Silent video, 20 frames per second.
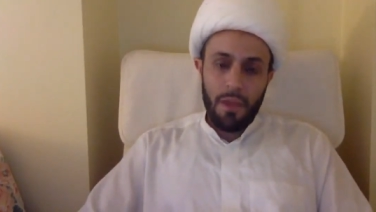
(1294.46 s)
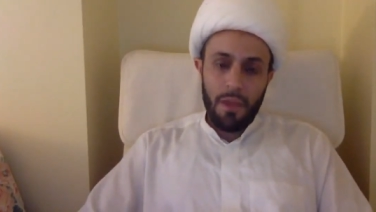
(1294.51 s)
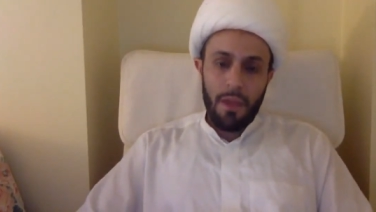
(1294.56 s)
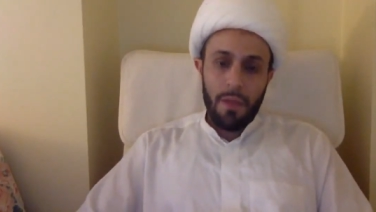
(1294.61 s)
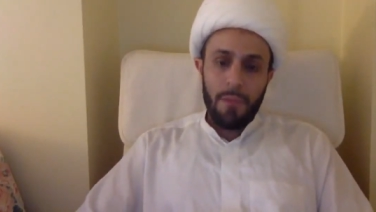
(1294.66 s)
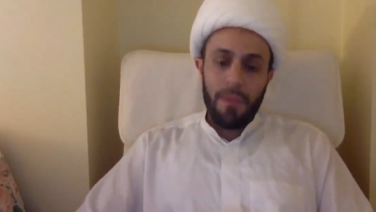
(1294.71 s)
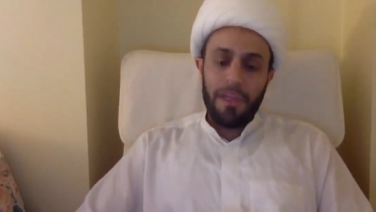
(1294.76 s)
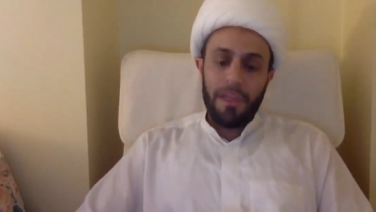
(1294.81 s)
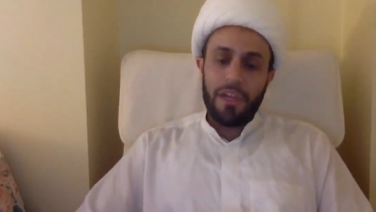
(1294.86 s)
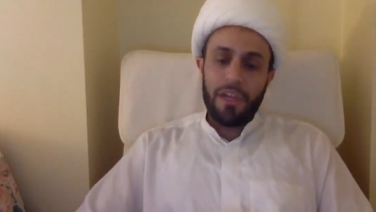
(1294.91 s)

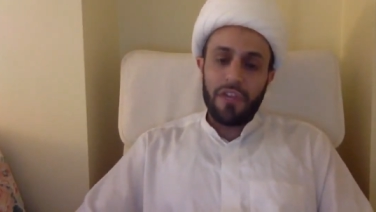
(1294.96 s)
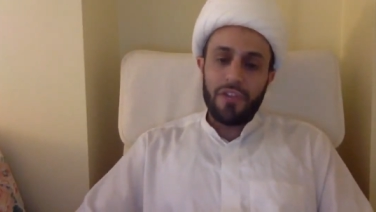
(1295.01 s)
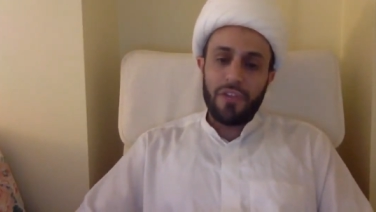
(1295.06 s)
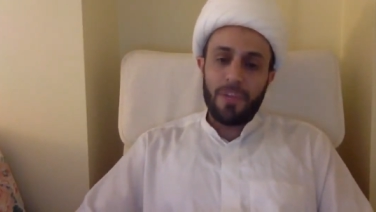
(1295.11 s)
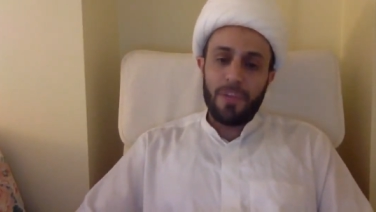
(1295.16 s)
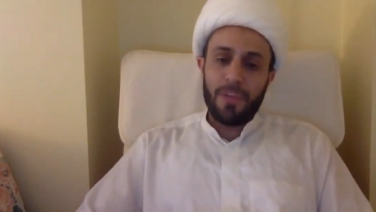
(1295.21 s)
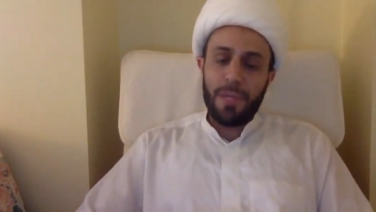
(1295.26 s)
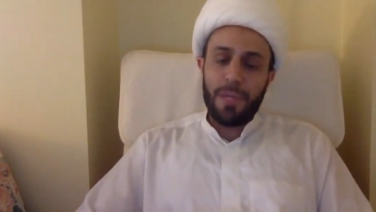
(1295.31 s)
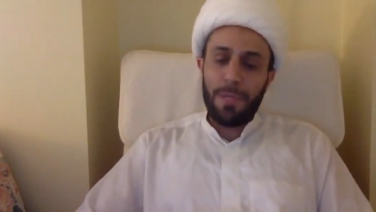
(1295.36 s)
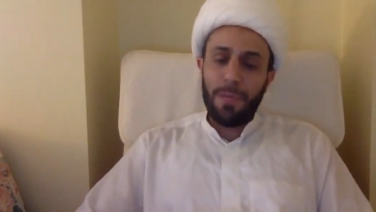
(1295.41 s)
because
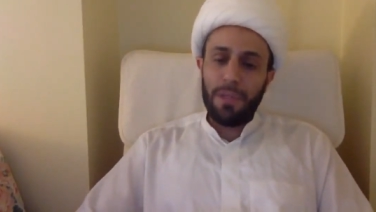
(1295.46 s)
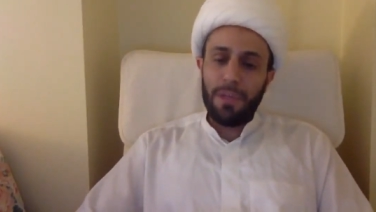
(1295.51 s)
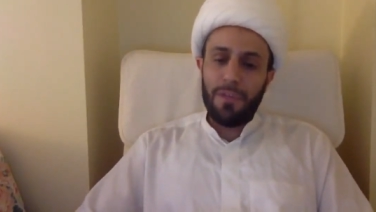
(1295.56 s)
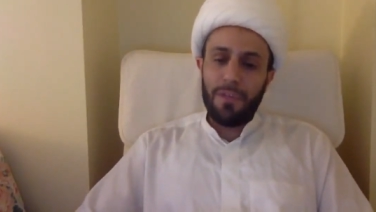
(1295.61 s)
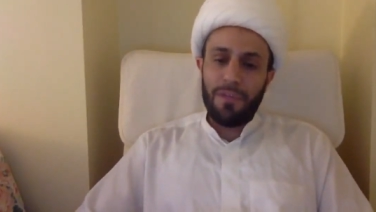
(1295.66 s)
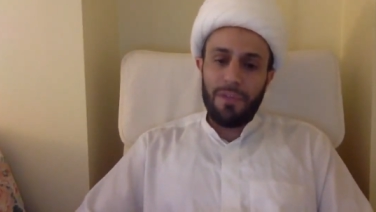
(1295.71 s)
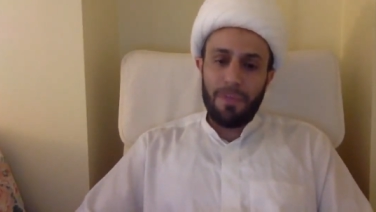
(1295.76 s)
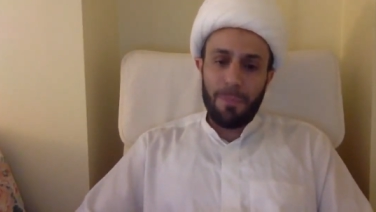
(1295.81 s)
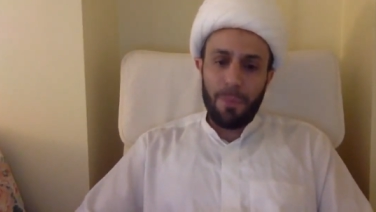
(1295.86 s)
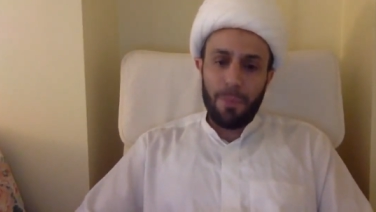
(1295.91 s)
the people
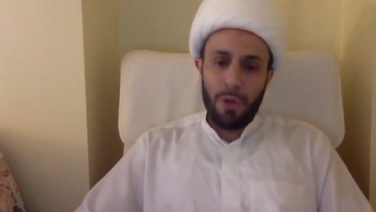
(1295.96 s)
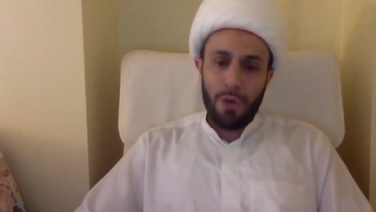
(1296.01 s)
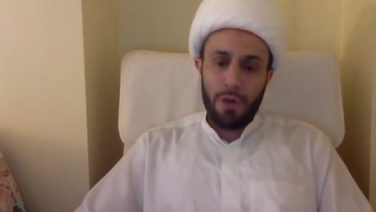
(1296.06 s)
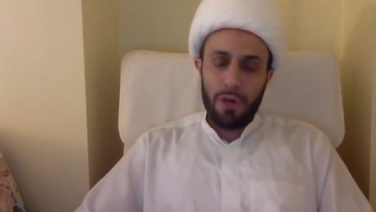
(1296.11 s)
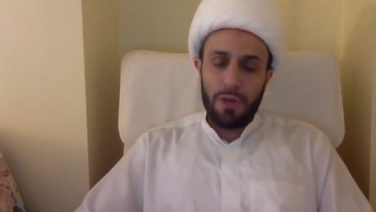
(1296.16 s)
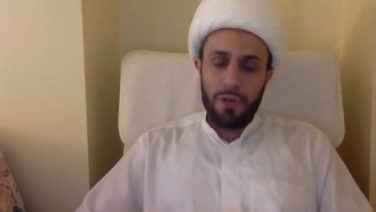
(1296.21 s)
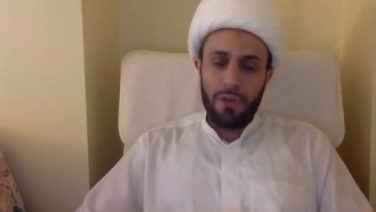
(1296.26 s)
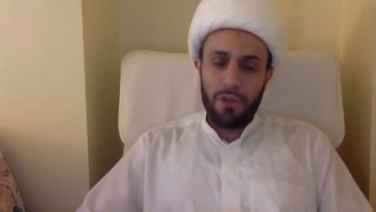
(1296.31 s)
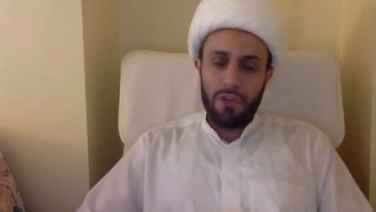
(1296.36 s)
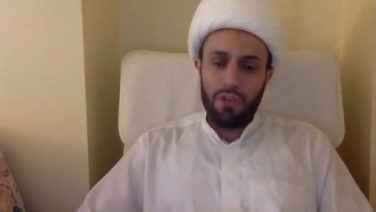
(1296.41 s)
of the
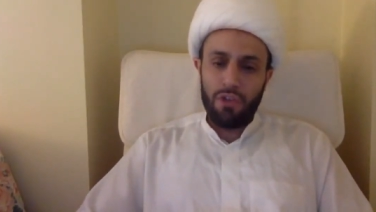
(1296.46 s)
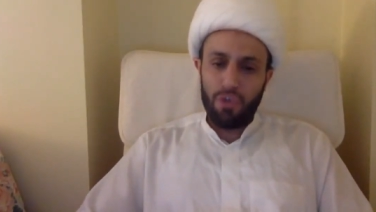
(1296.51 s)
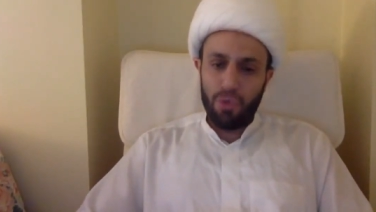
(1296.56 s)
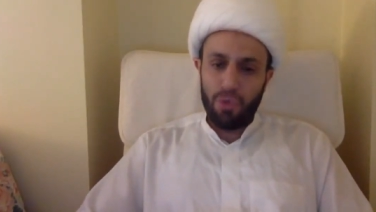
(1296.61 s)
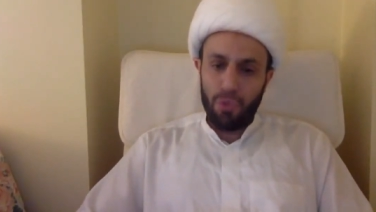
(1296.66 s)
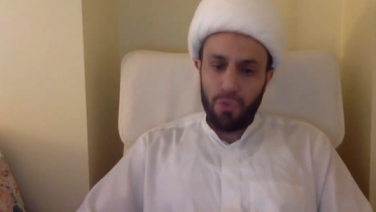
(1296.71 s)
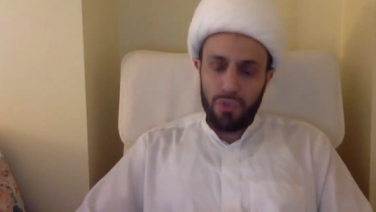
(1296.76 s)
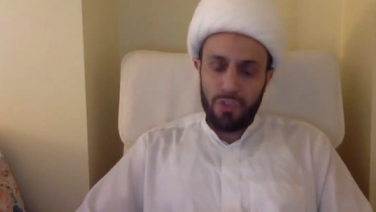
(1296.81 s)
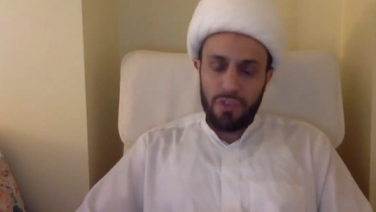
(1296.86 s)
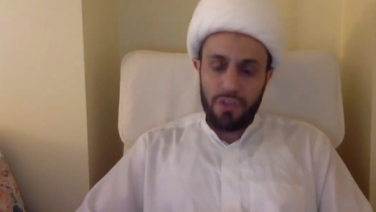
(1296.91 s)
book, the
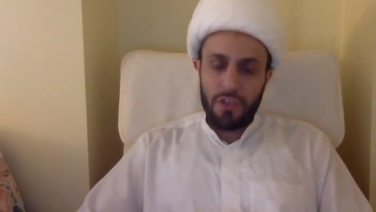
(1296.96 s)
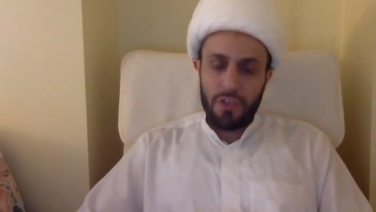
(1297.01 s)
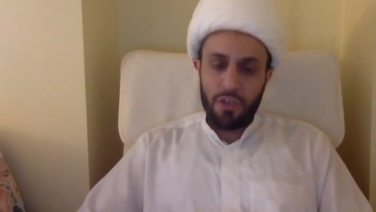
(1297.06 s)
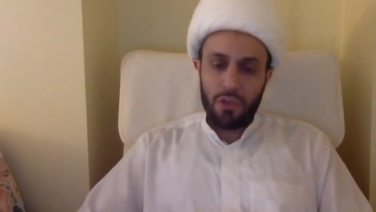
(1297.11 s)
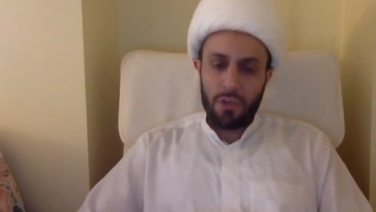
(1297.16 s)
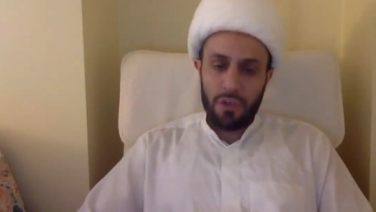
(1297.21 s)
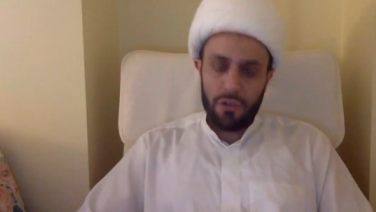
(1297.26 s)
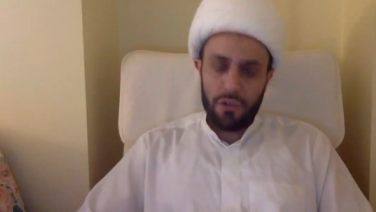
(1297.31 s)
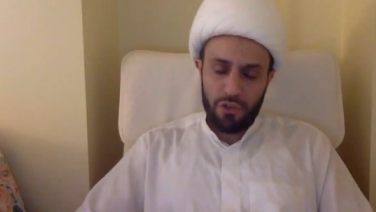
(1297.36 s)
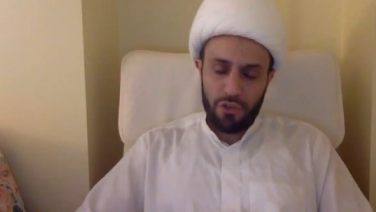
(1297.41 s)
Jews and the
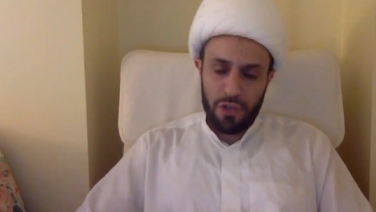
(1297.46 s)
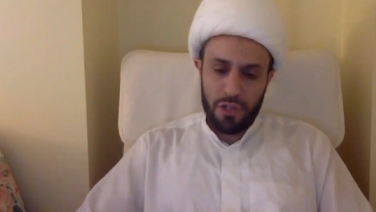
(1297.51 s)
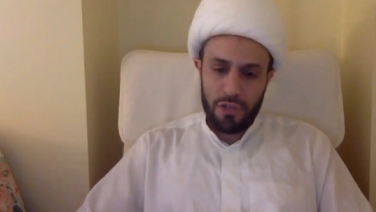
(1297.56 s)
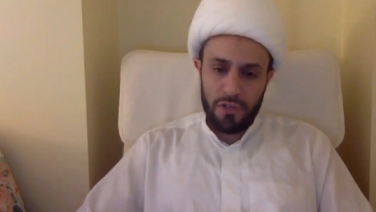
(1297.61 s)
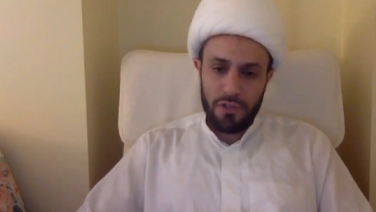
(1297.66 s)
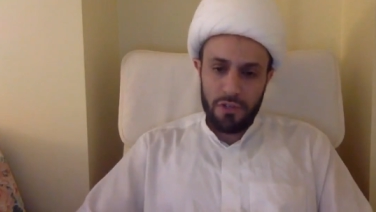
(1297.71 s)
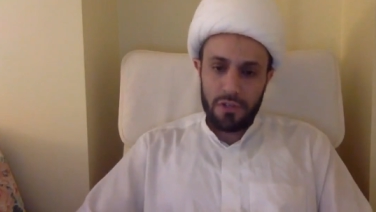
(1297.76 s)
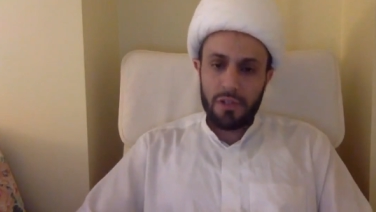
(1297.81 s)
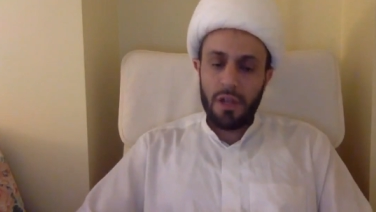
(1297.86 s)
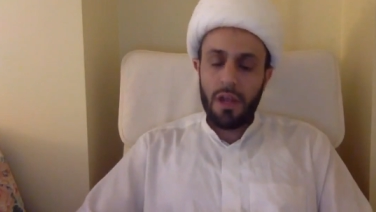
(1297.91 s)

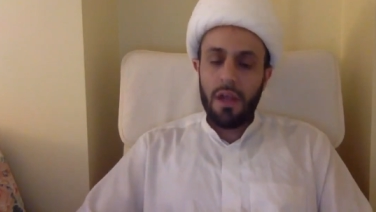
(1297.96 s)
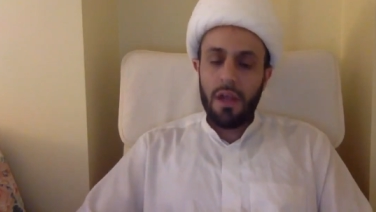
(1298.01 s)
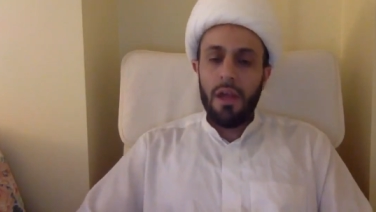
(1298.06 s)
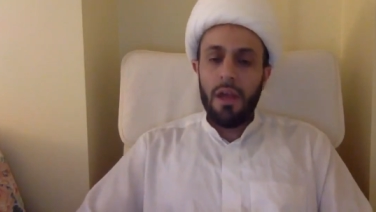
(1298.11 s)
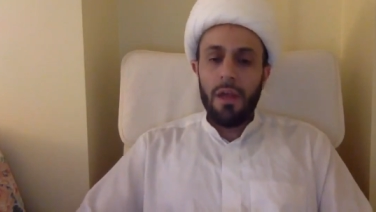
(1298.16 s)
Christians,